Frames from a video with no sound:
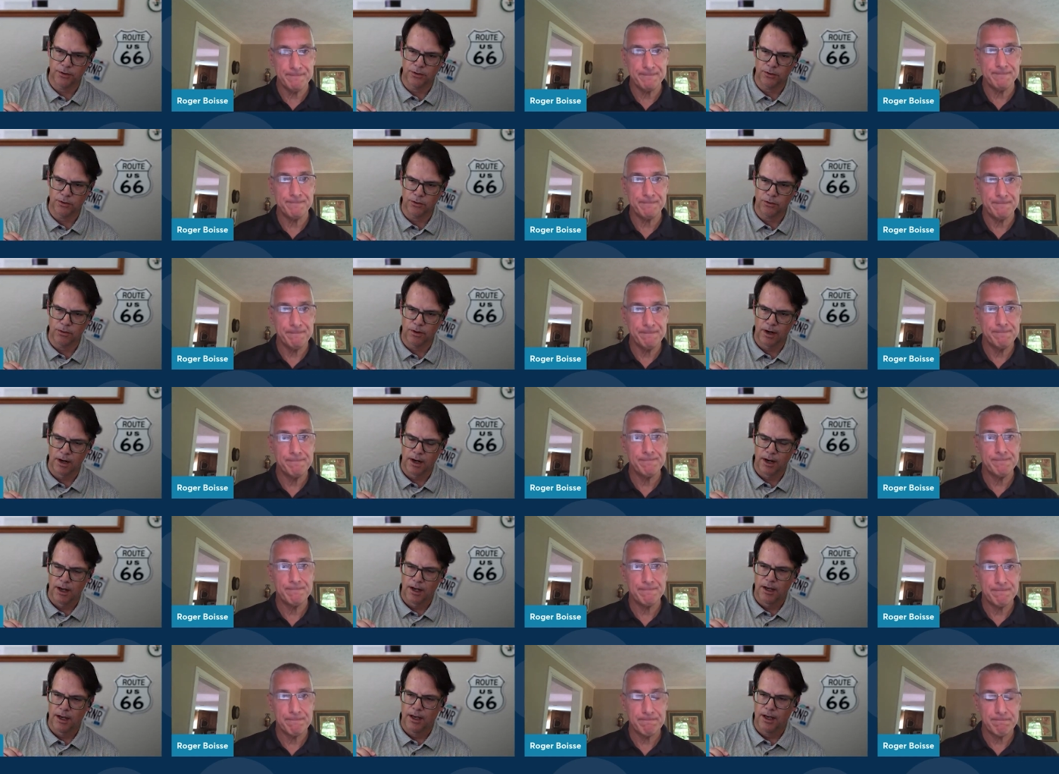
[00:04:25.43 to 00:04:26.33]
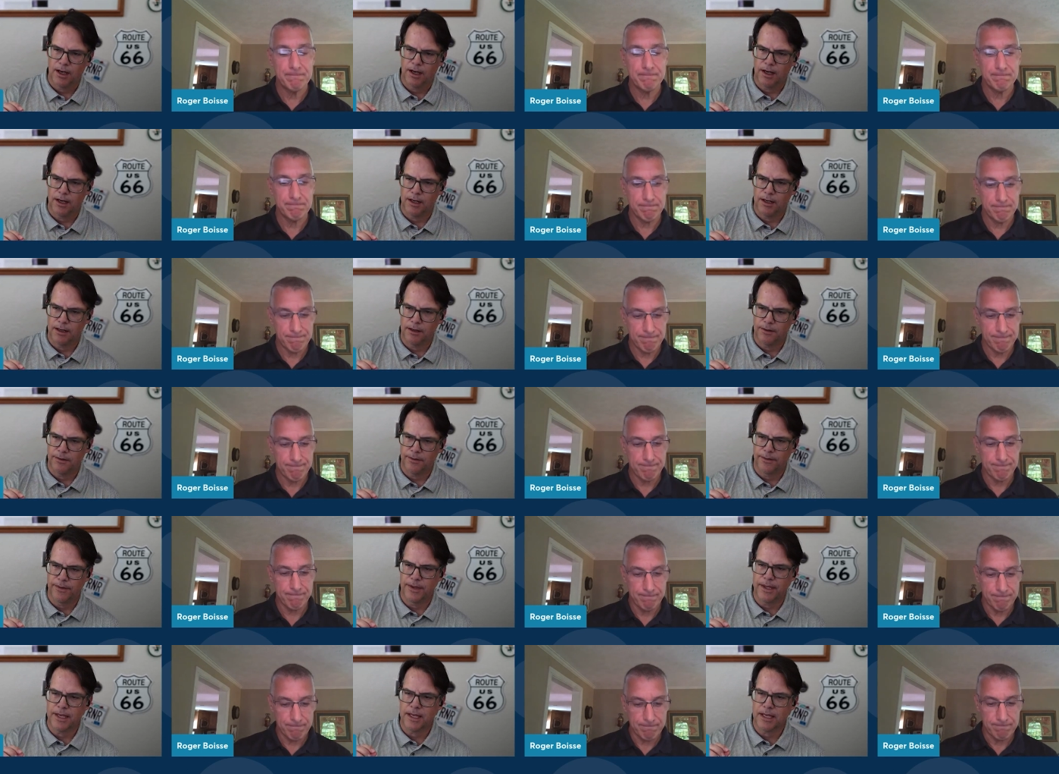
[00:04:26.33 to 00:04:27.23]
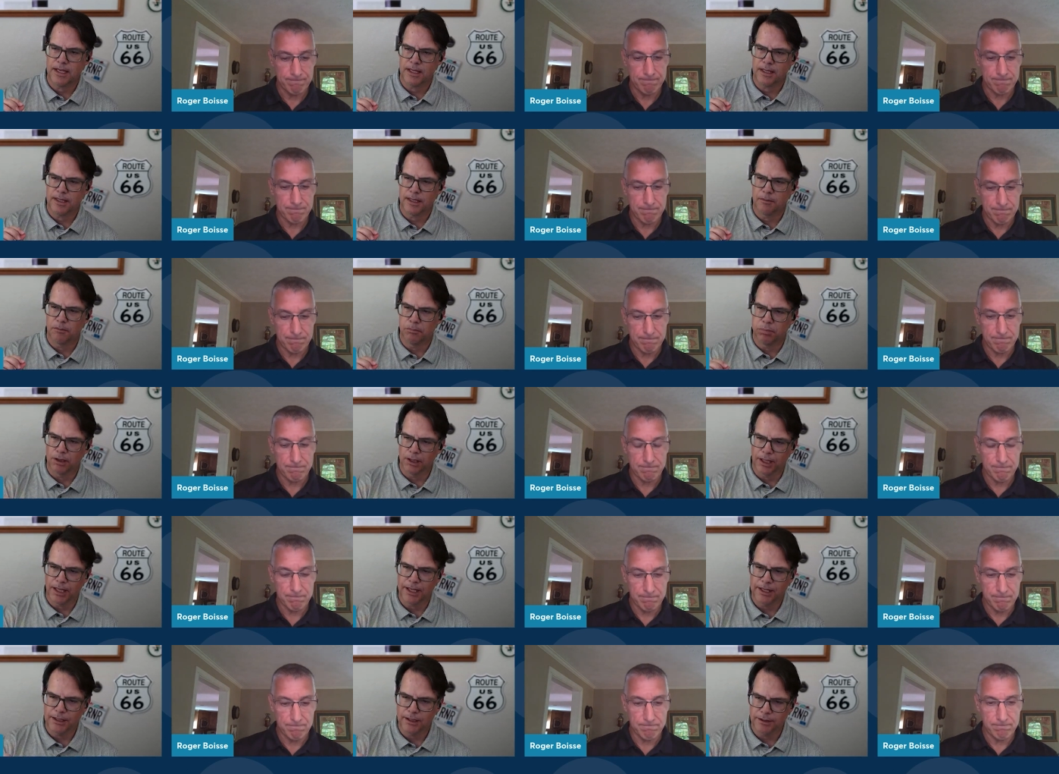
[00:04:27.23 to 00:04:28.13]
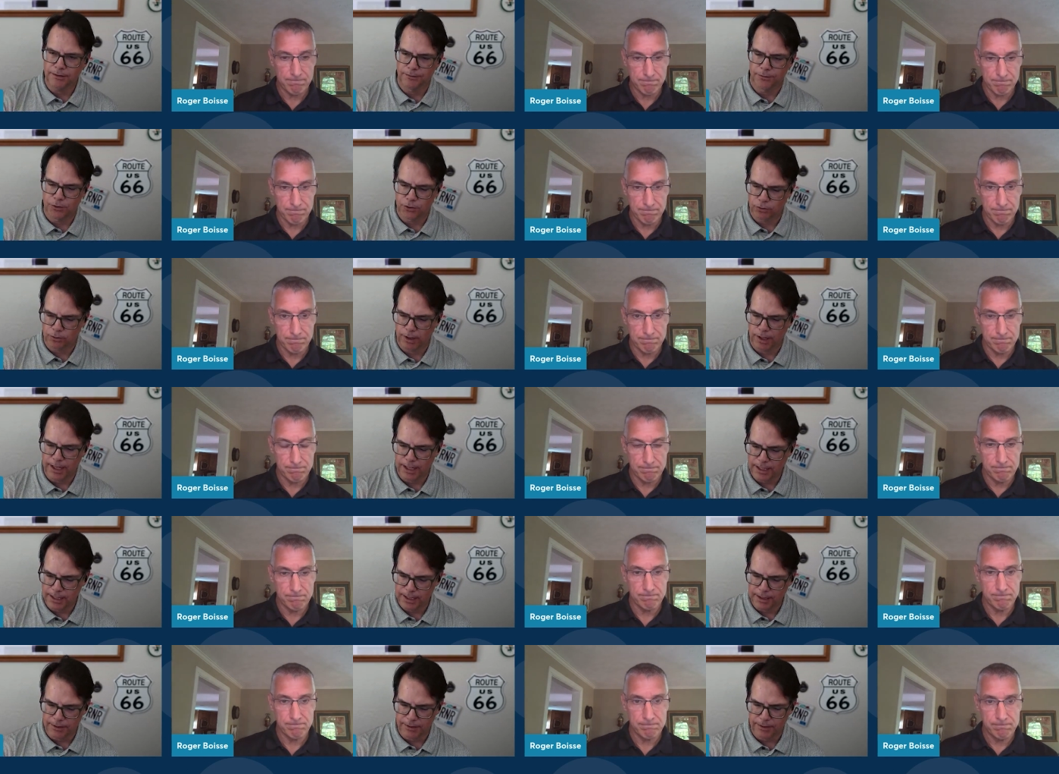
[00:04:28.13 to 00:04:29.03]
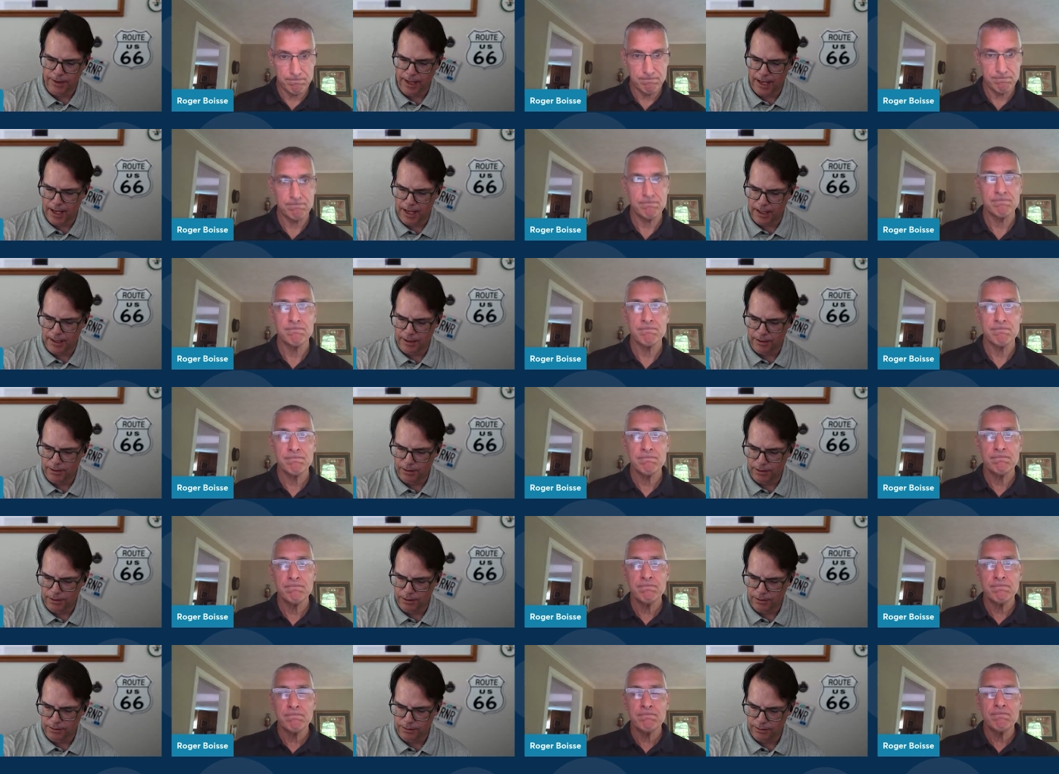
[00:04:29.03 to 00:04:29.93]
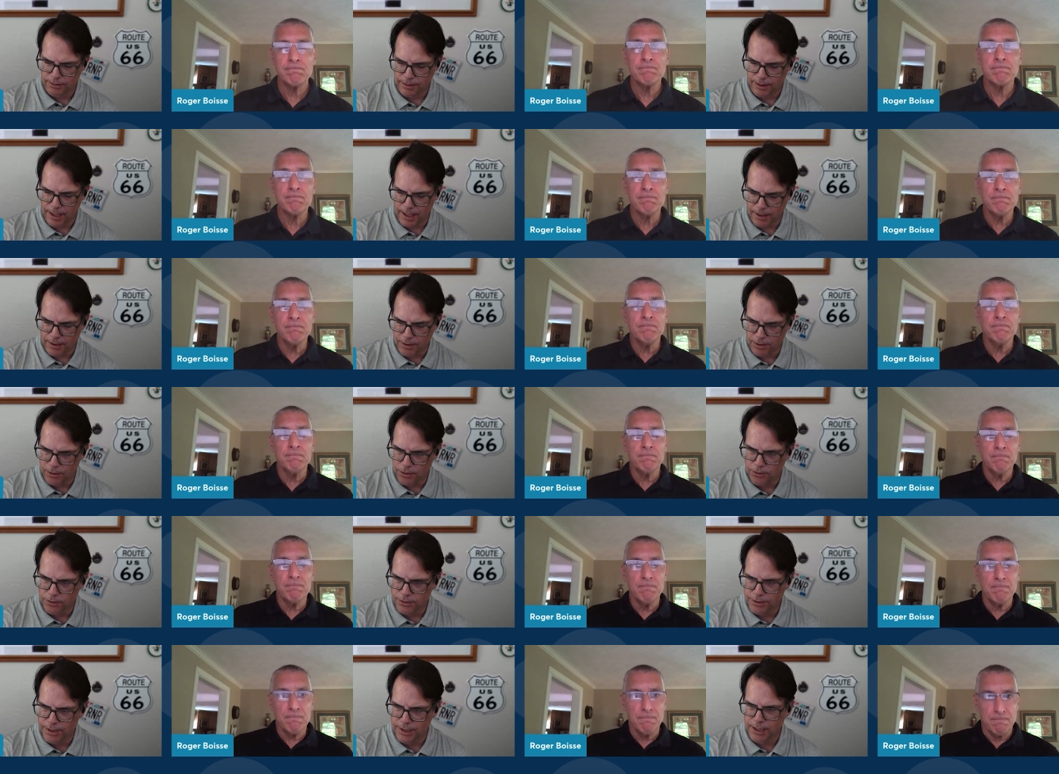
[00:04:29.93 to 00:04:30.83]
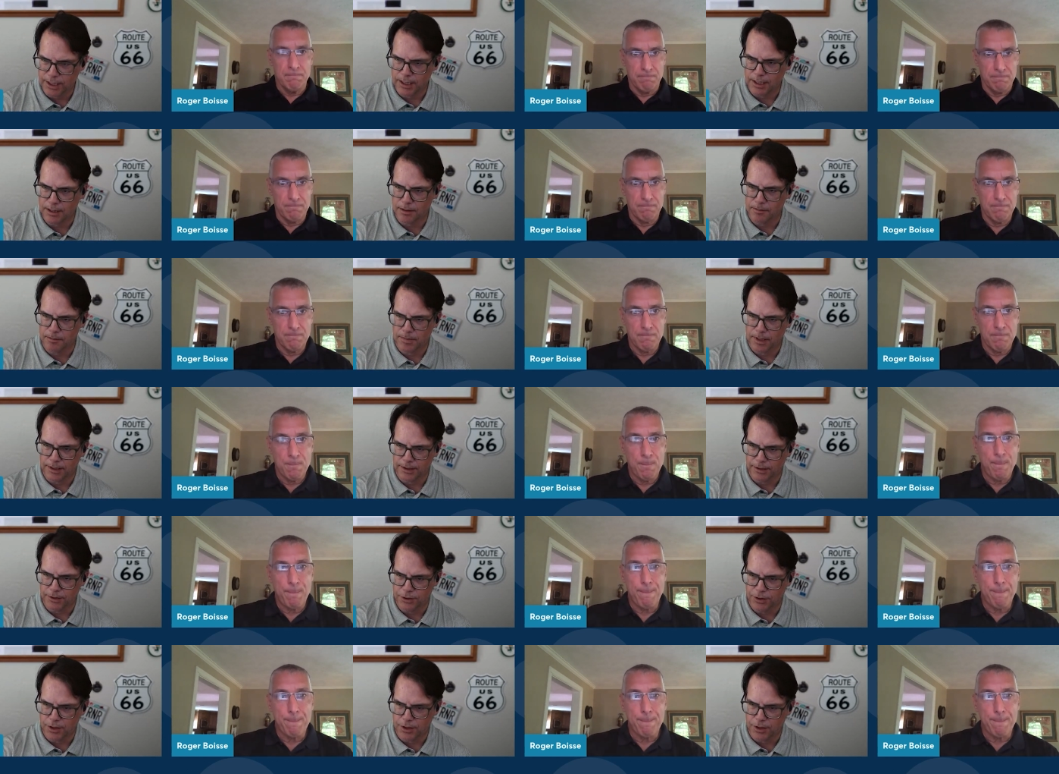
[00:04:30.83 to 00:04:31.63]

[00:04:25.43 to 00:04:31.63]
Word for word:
Speaker 1: to uh, the the blend of training that that your team and the